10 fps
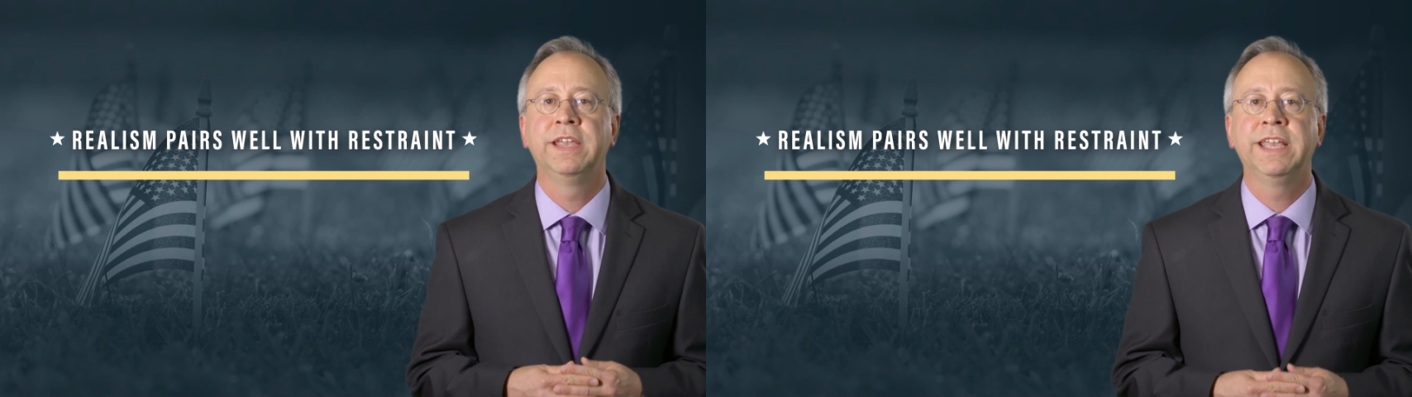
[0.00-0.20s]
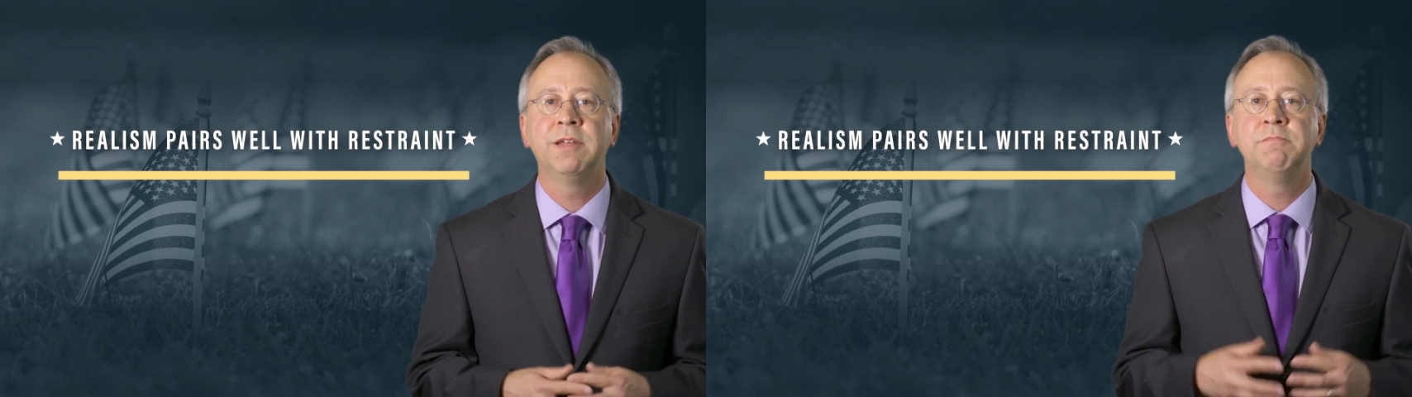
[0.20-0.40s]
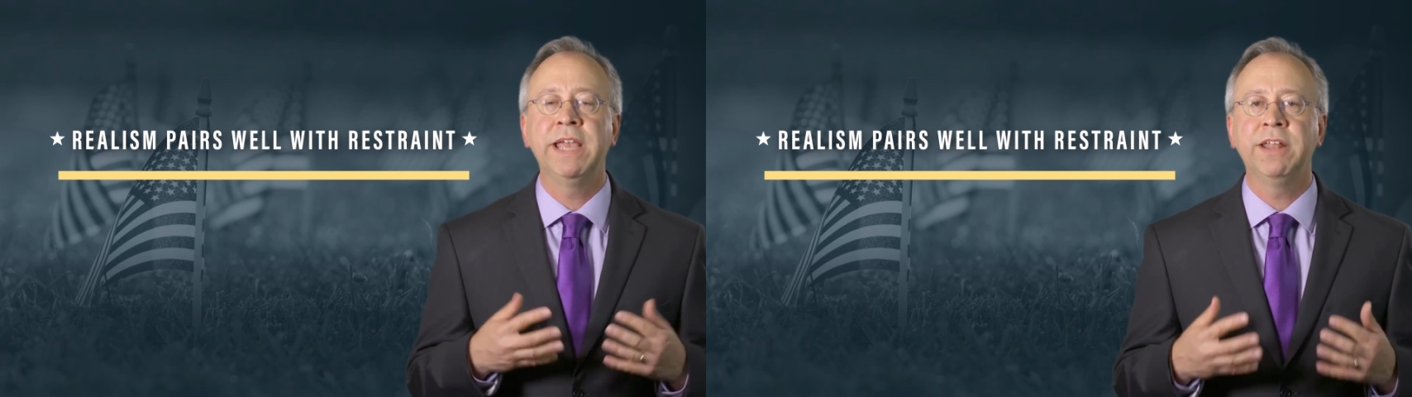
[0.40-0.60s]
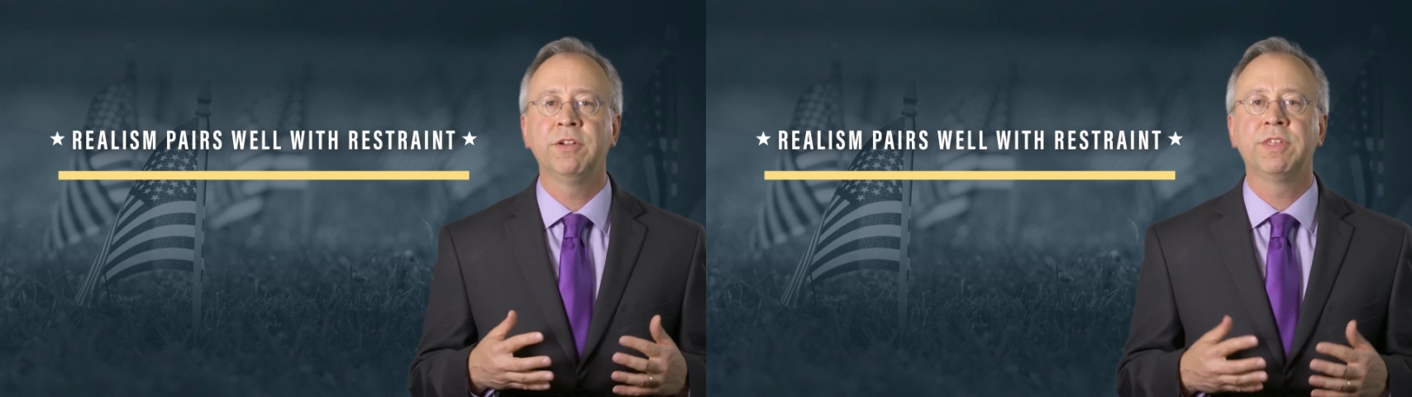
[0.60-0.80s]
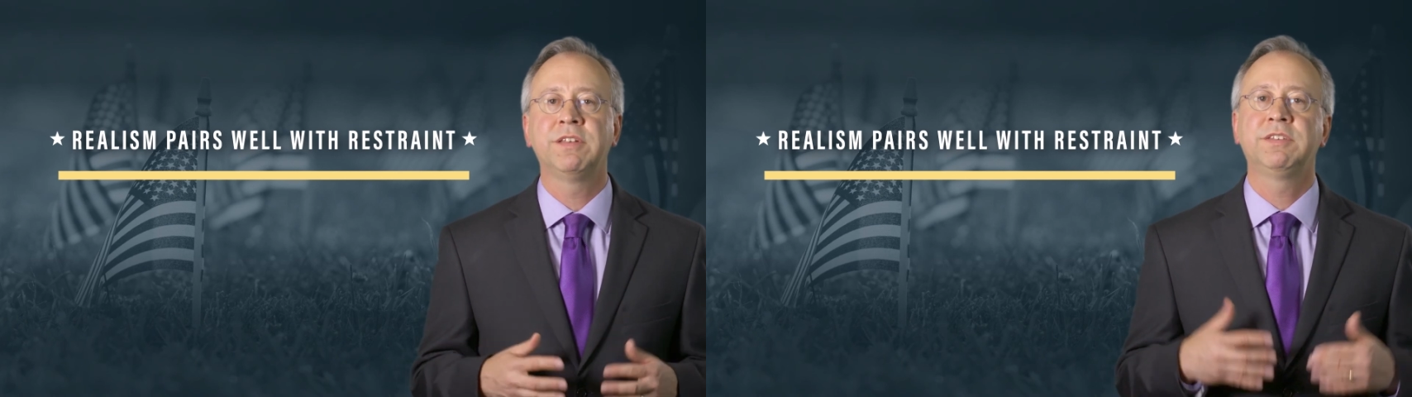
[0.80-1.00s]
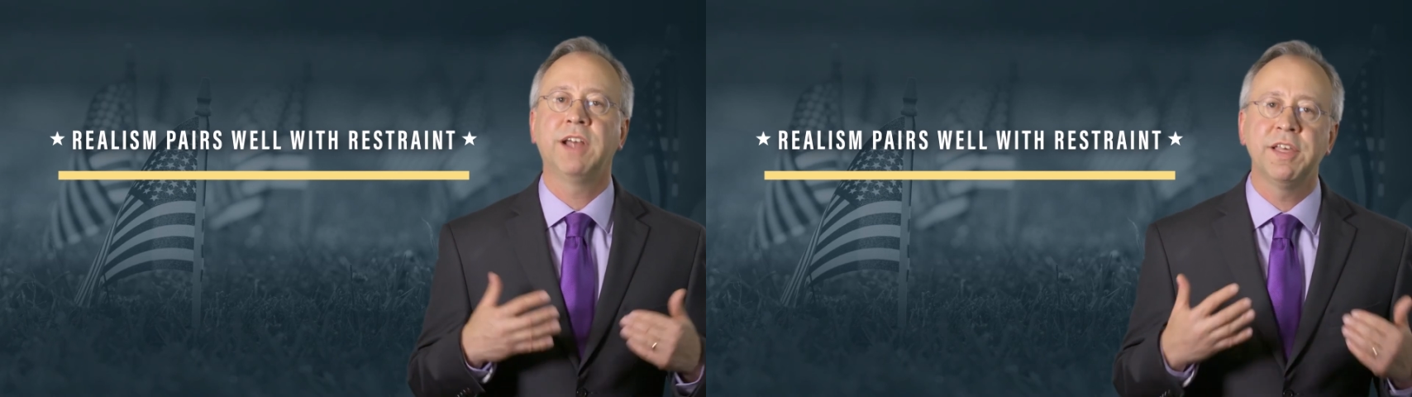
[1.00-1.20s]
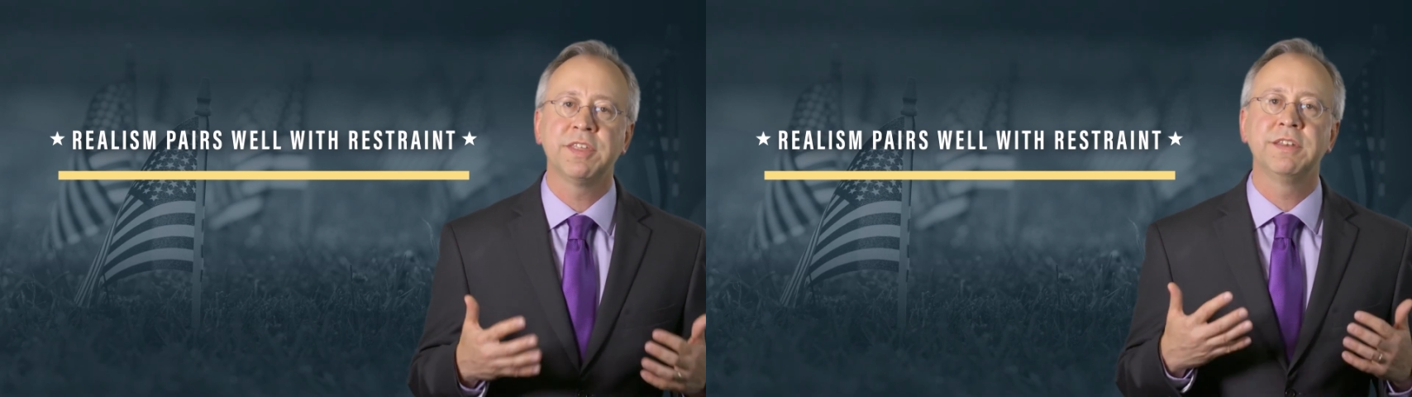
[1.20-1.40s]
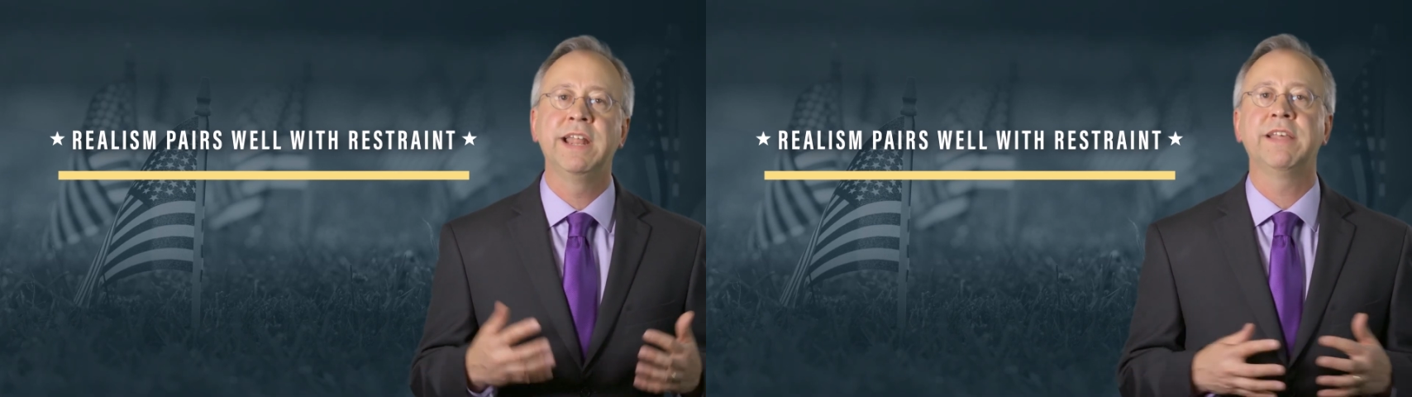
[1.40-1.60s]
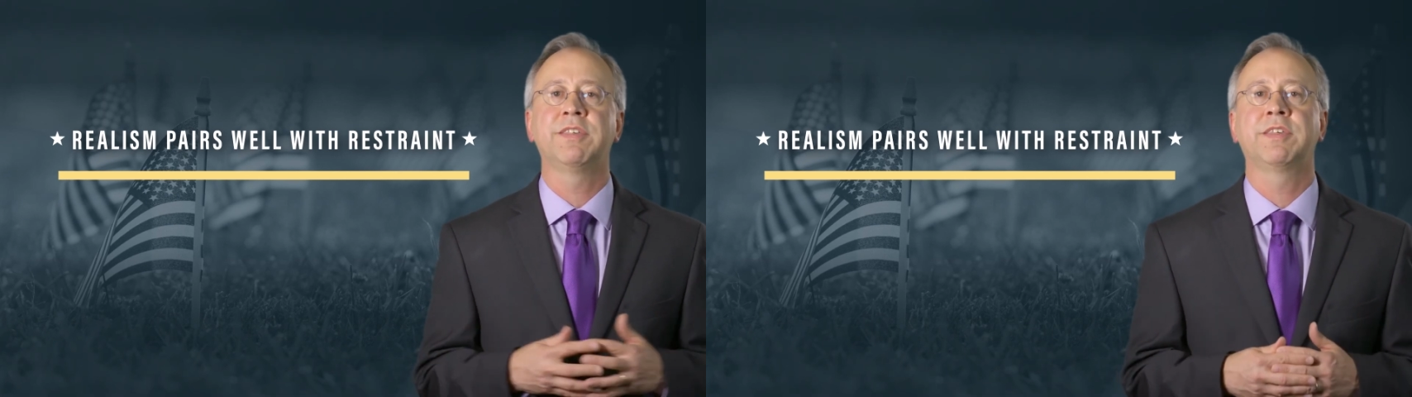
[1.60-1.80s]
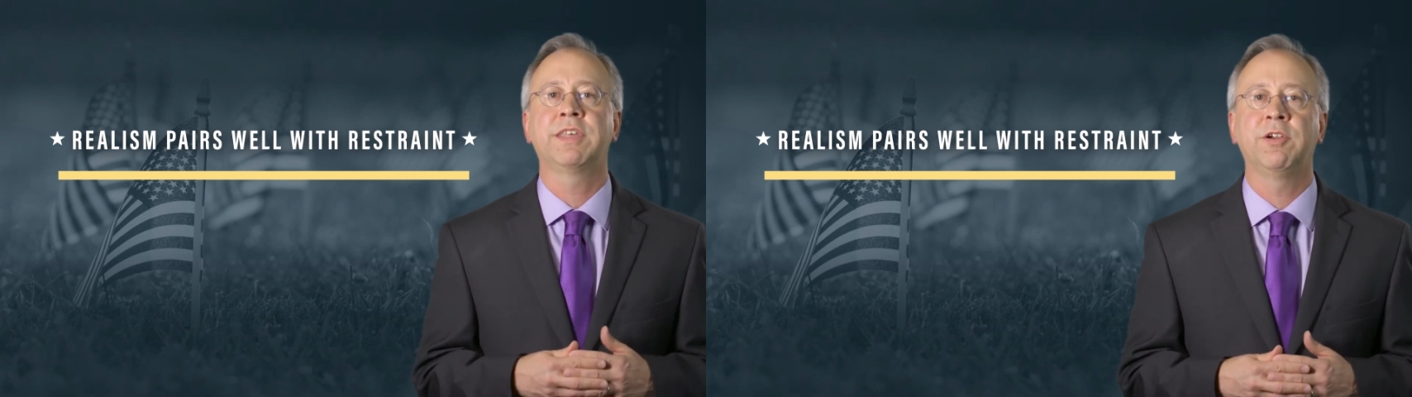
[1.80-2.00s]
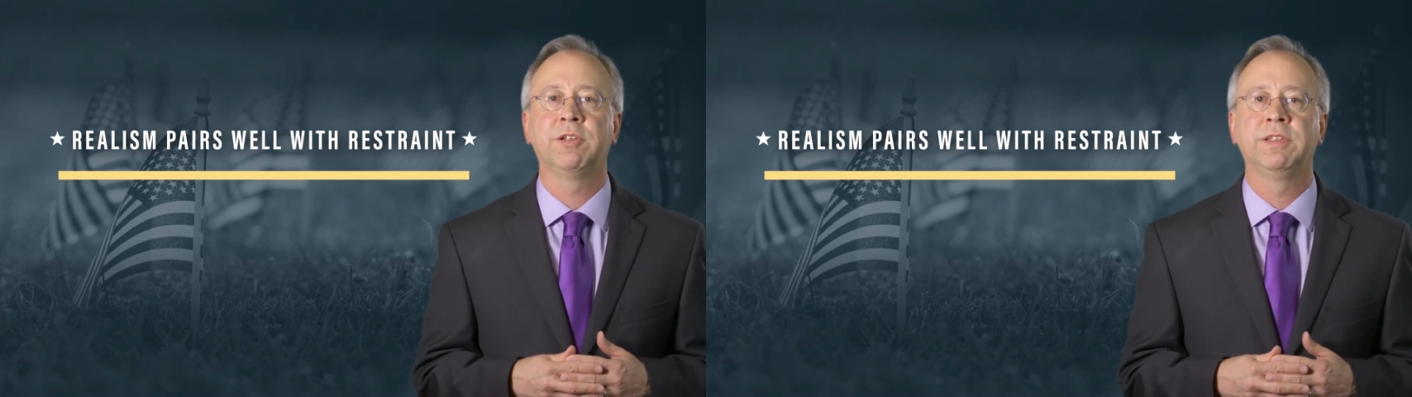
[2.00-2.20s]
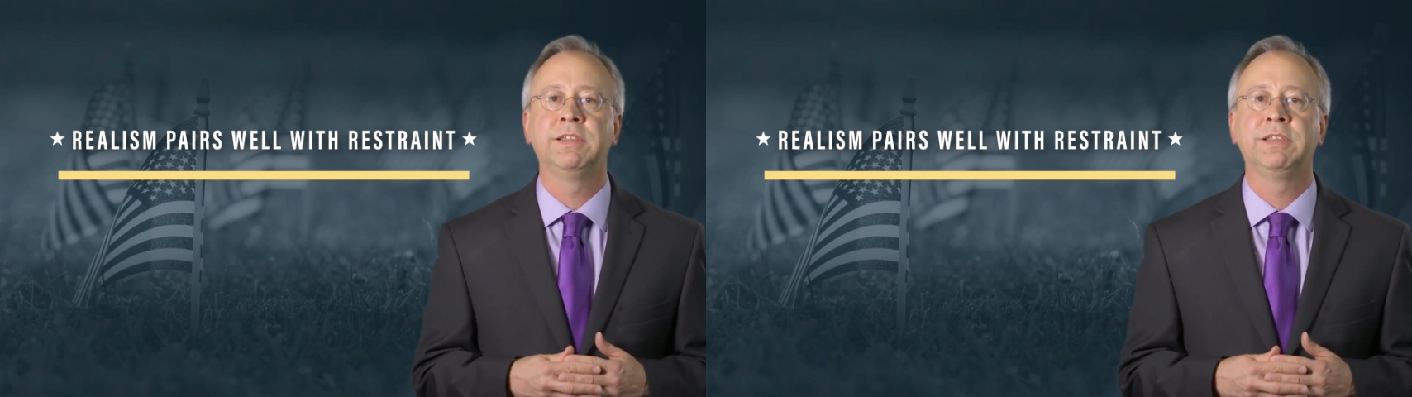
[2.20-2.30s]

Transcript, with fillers: in a manner that doesn't necessarily